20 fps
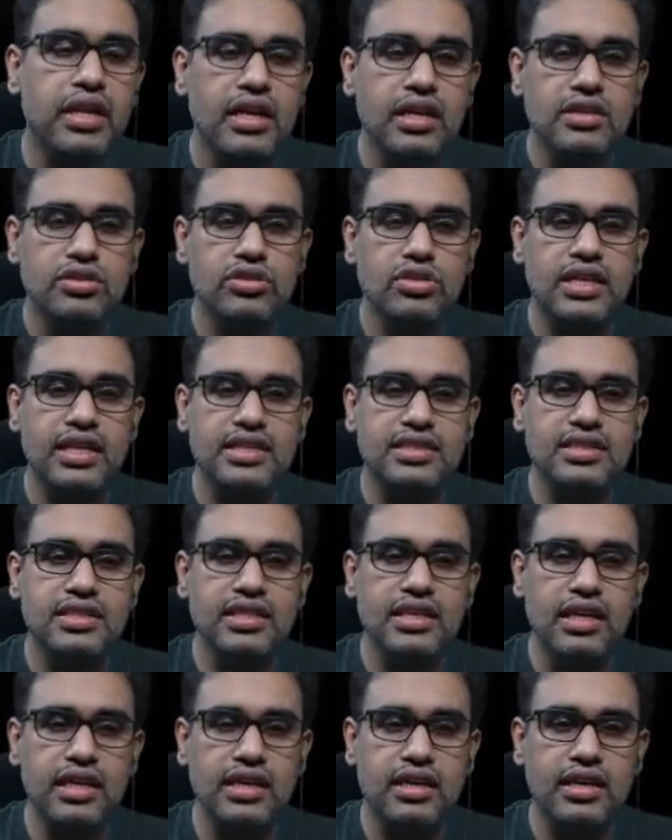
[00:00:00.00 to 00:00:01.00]
So that
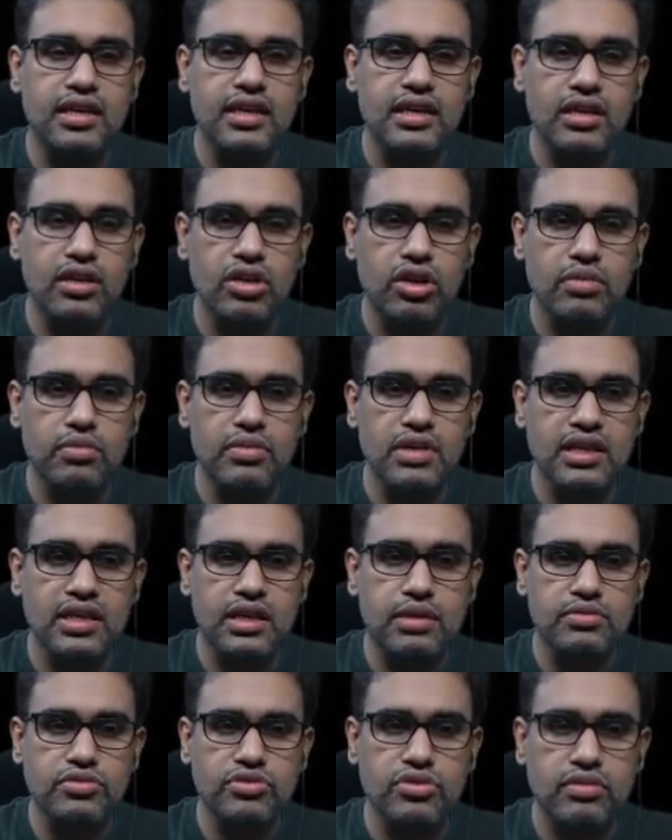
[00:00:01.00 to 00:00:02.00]
celiac trunk normally
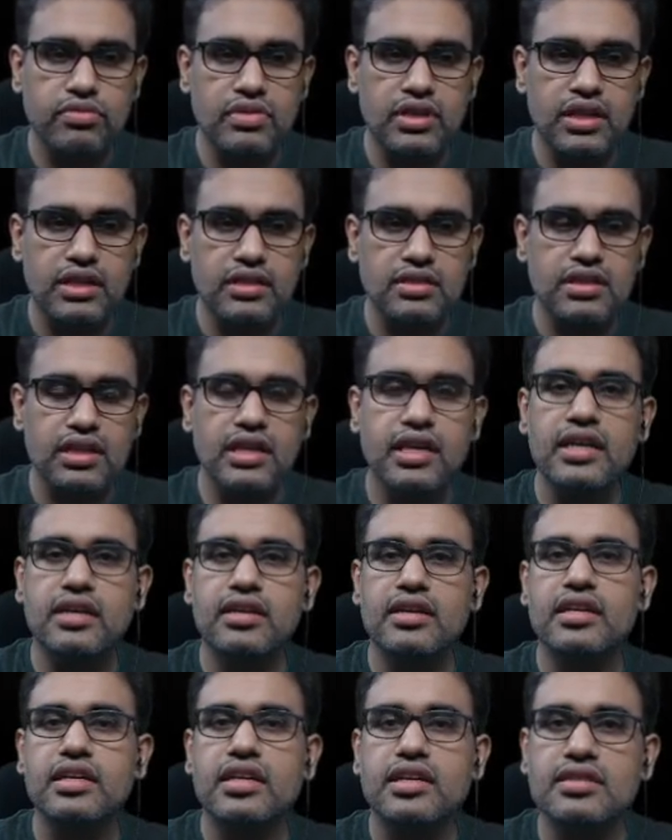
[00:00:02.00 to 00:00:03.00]
comes from where? Celiac
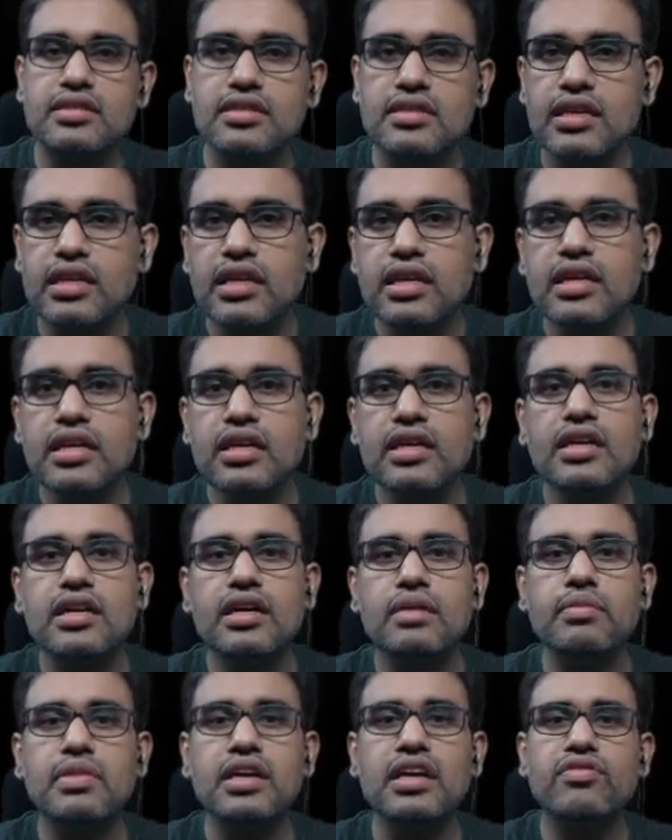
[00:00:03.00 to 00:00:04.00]
trunk is
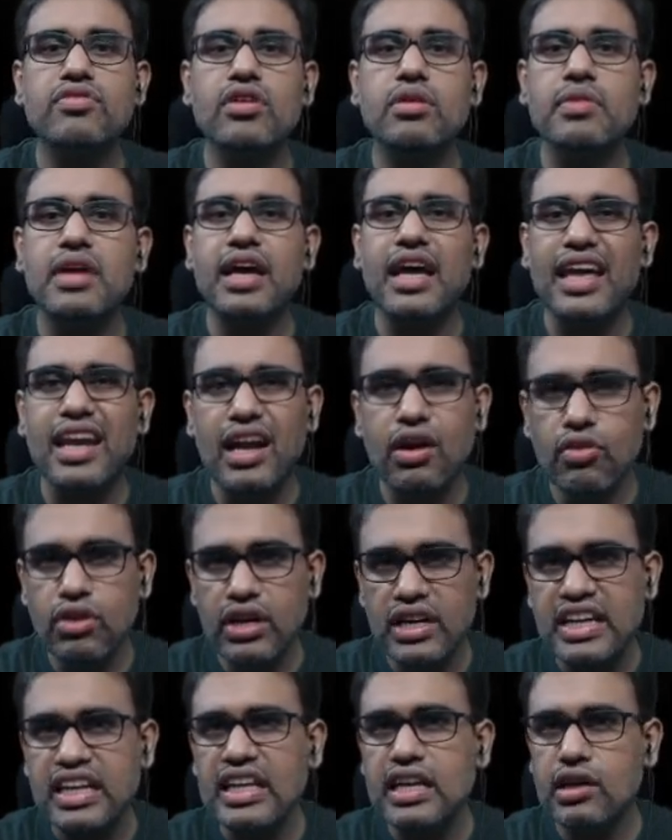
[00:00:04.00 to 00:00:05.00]
coming from around
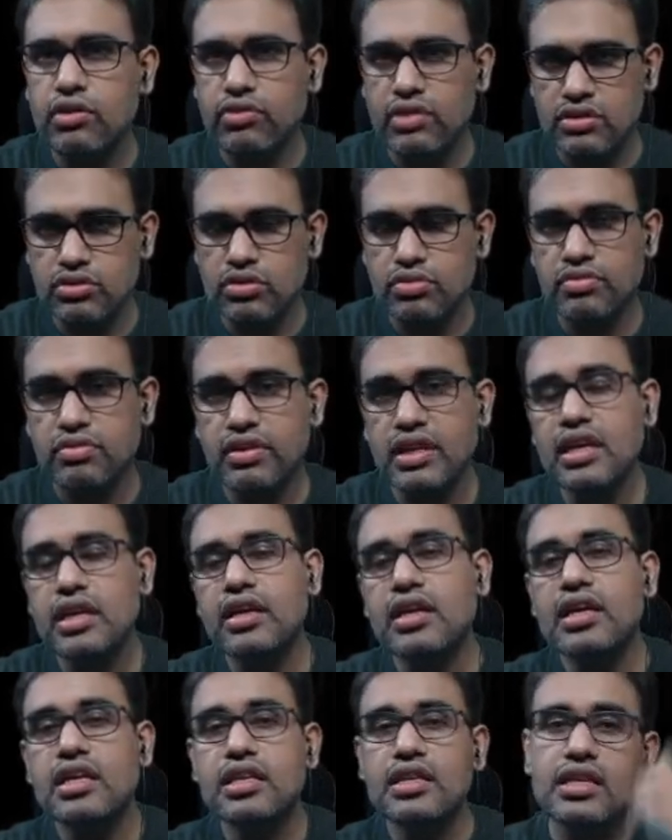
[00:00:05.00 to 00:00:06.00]
T12. So when
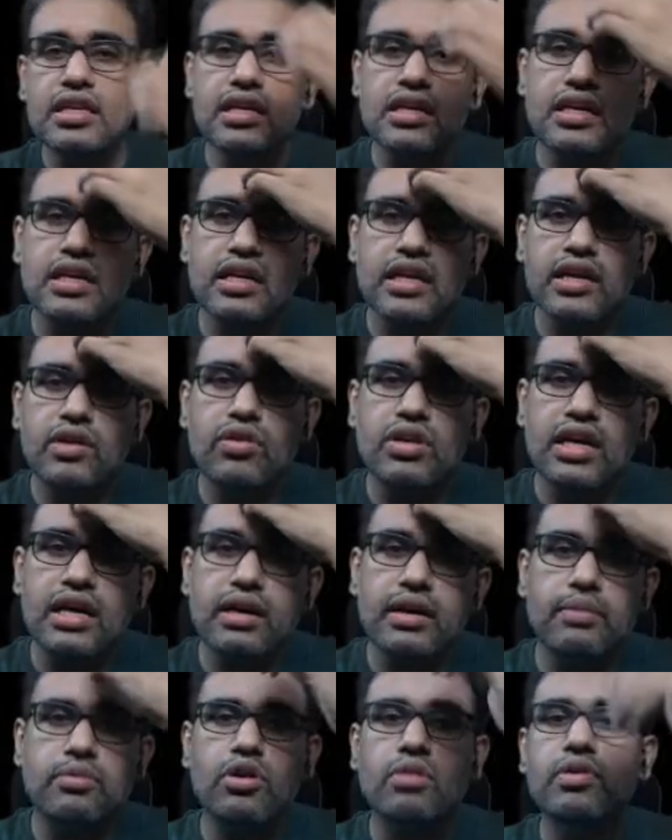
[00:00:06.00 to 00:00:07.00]
the aorta,
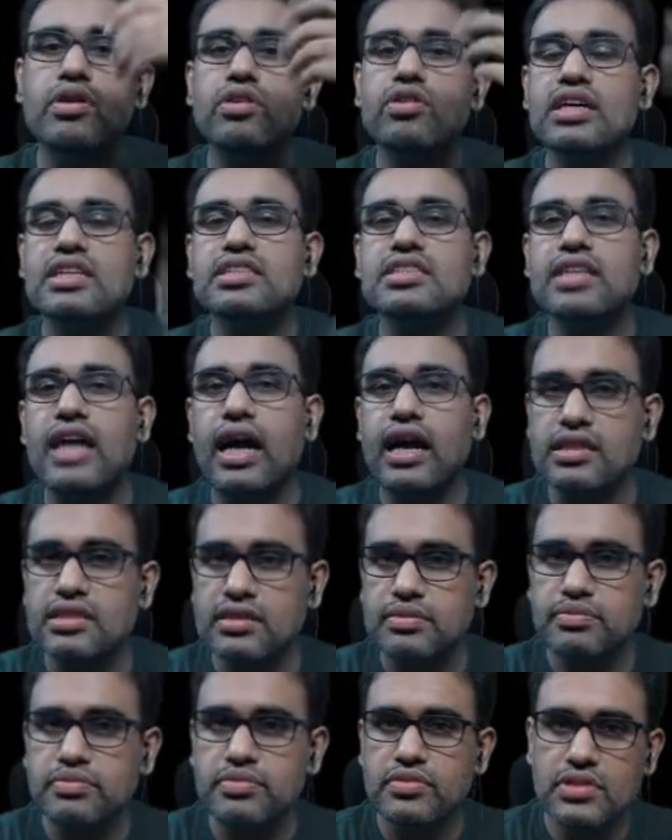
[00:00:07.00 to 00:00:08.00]
abdominal aorta starts,
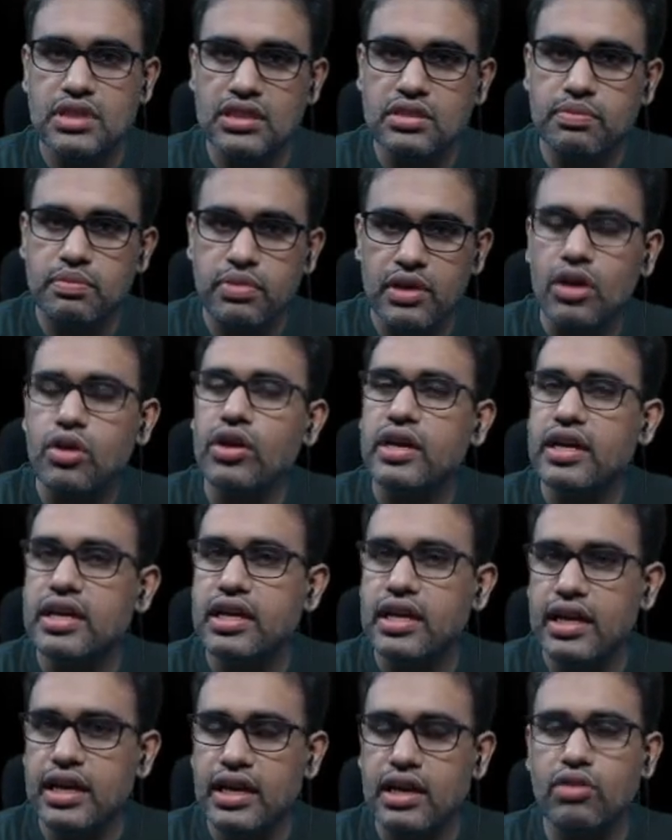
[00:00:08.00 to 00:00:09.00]
just below it,
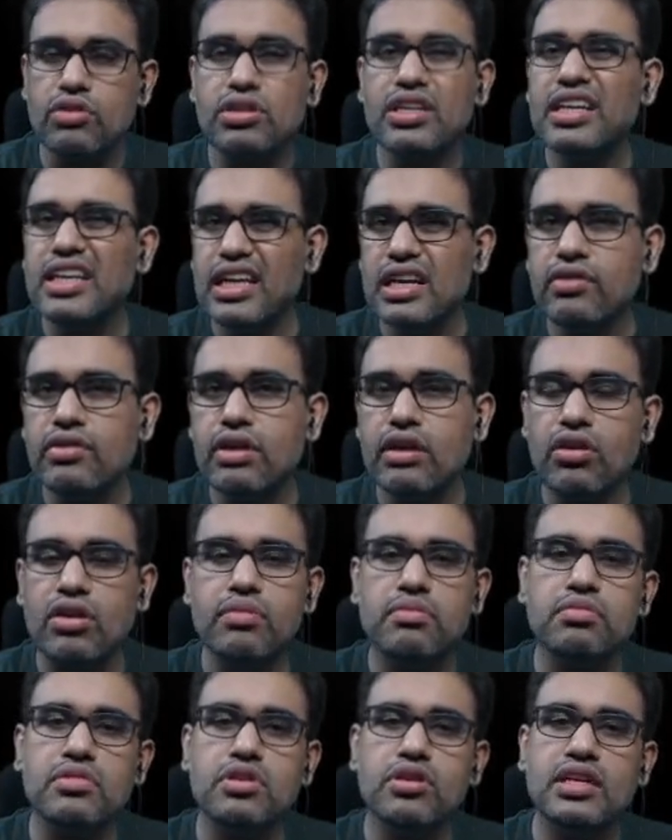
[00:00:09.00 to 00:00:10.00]
around the T12, or
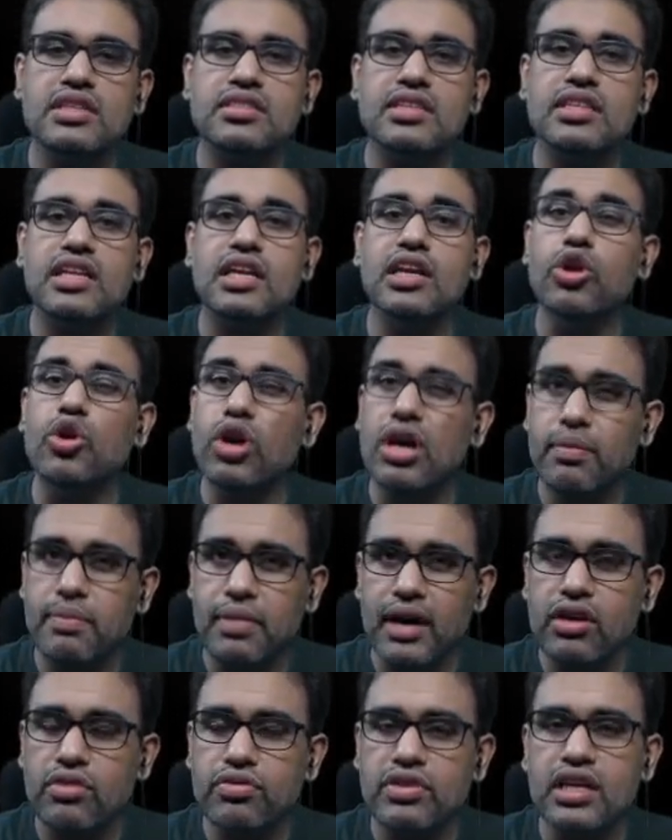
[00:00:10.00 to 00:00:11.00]
you can say the lower
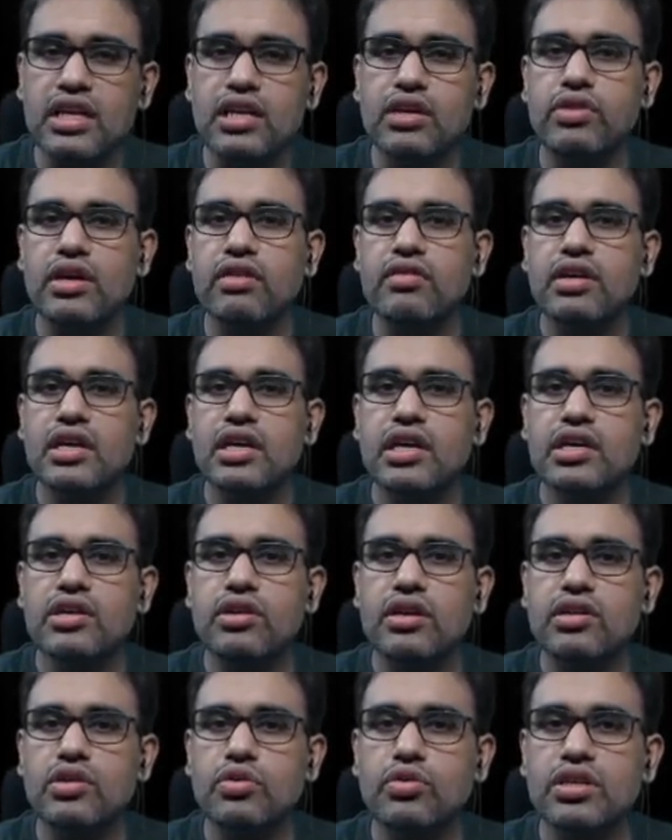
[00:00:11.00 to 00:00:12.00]
part of T12, you have
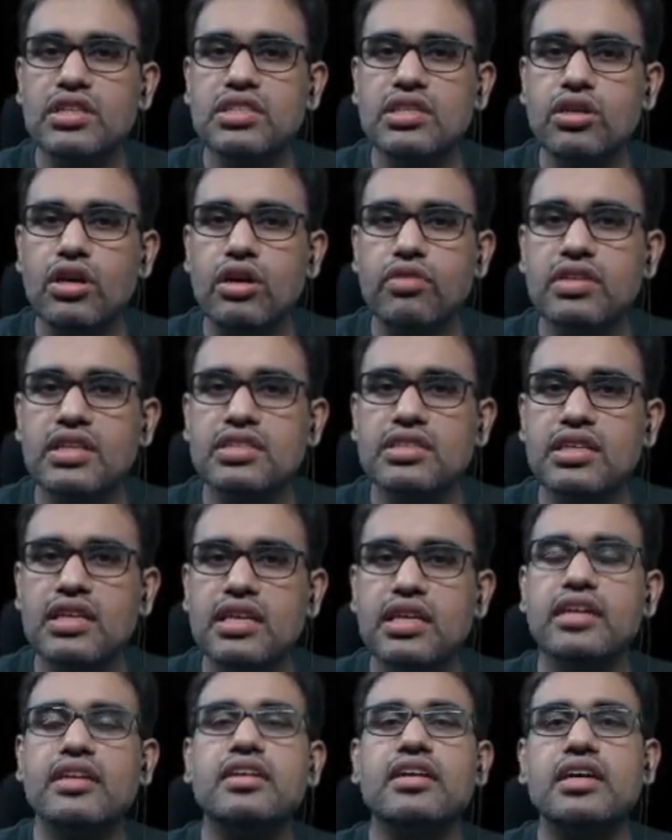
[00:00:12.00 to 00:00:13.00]
the origin of the
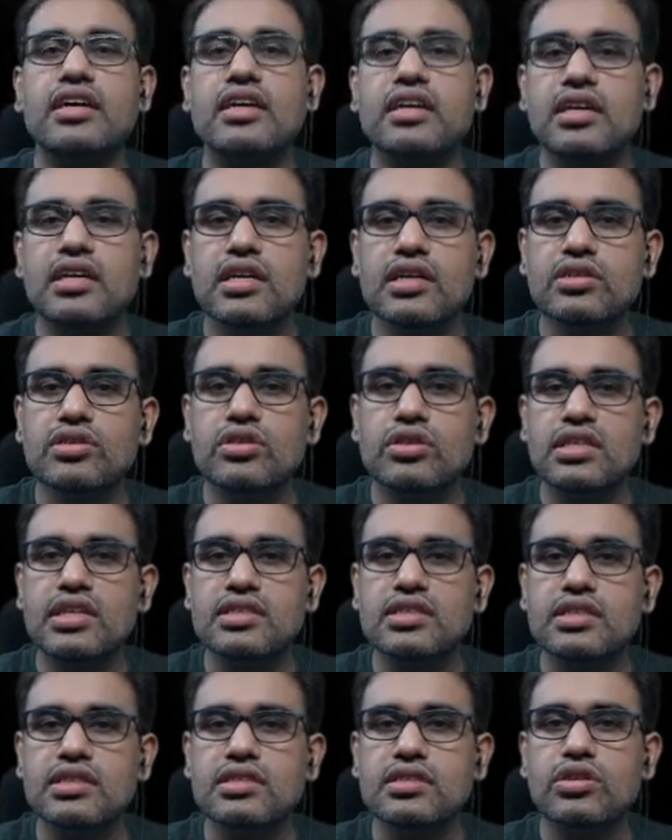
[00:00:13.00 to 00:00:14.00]
celiac trunk. So this
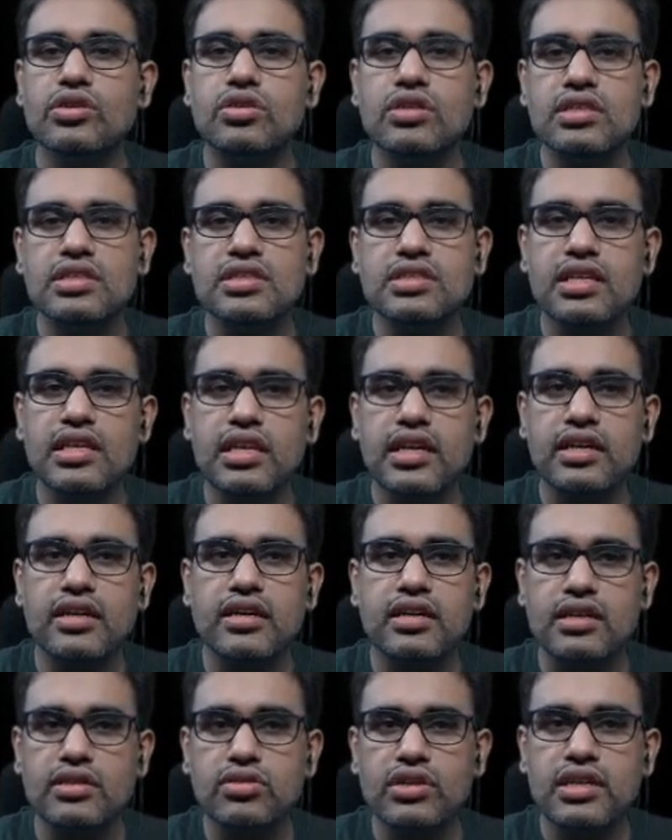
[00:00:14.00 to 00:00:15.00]
is your celiac
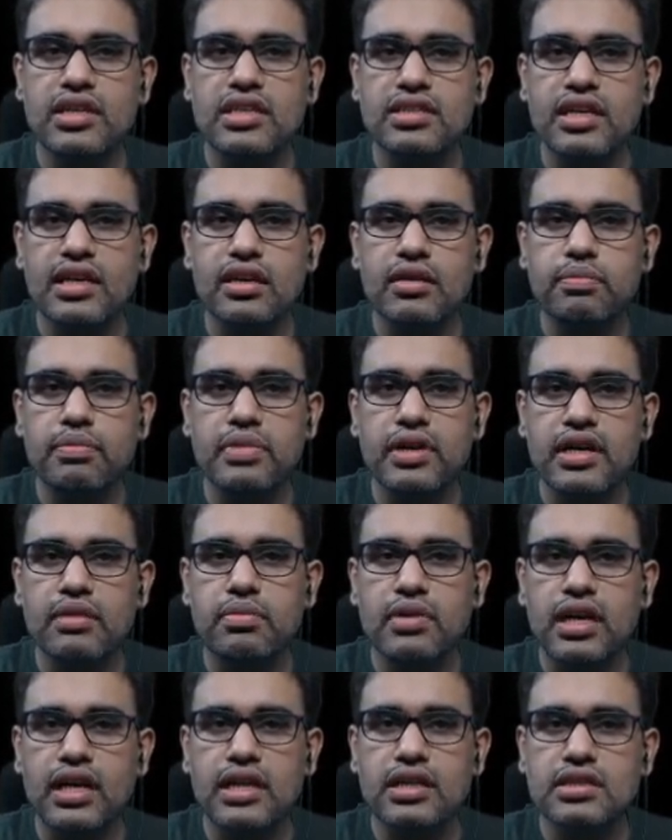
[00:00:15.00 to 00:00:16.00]
trunk. So it is an unpaired
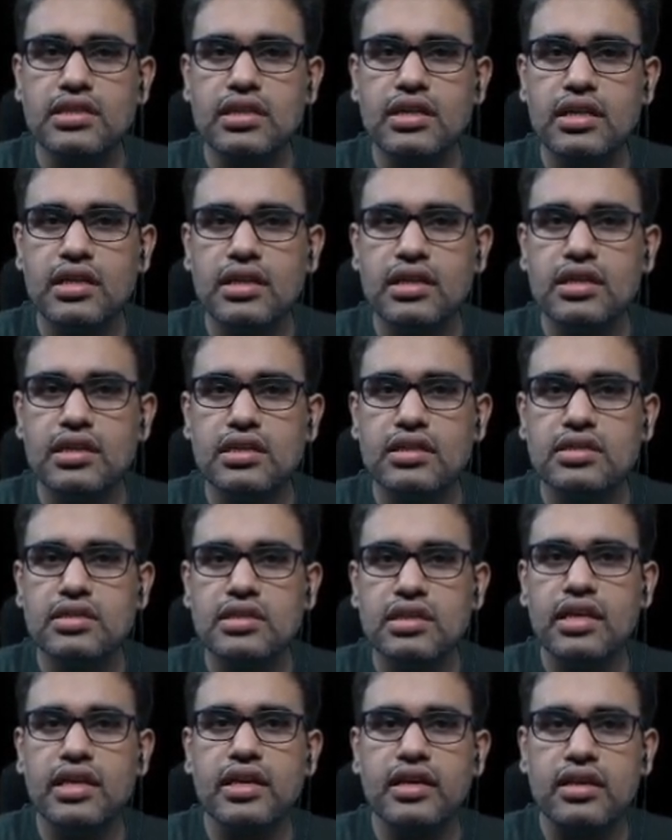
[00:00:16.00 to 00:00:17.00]
branch,
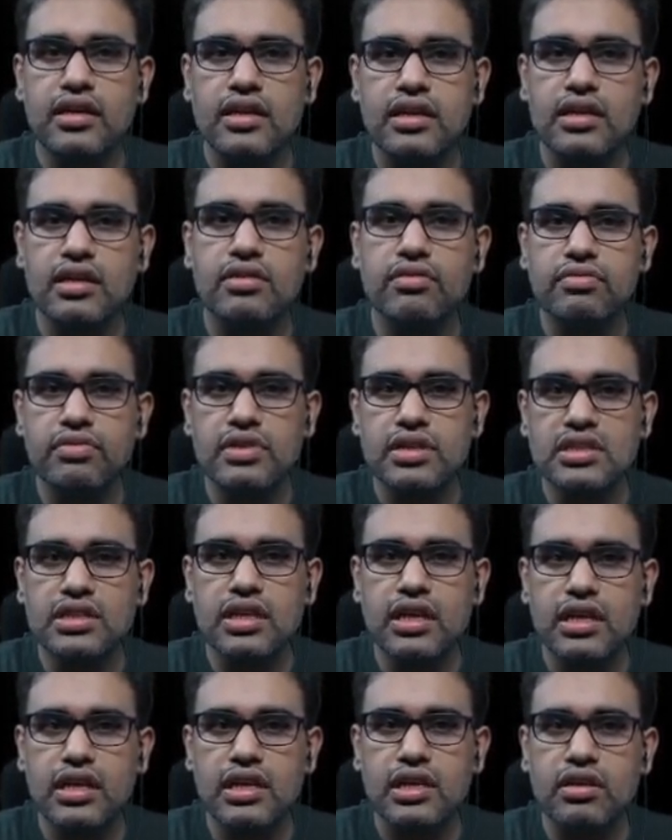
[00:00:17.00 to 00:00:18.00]
celiac trunk. Which
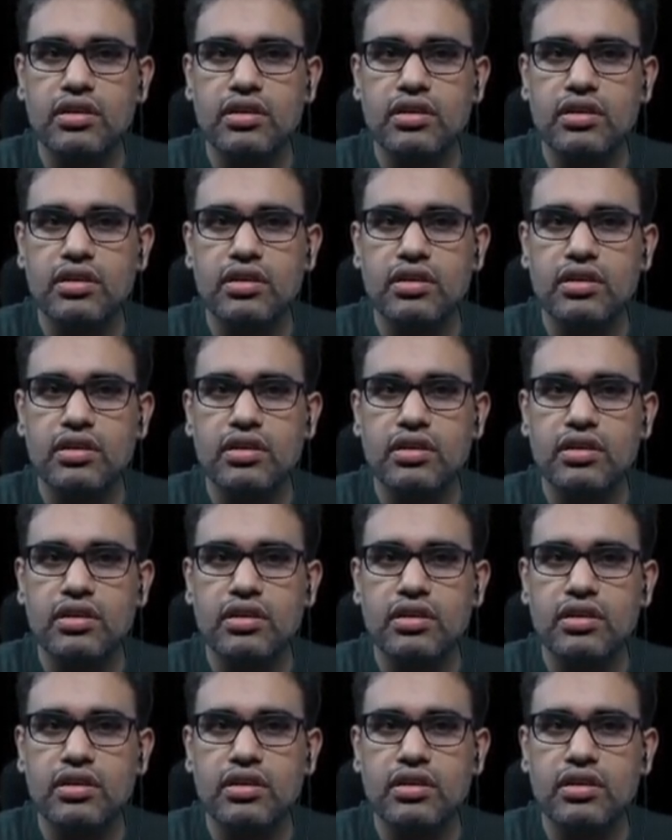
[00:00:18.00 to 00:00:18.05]
gut?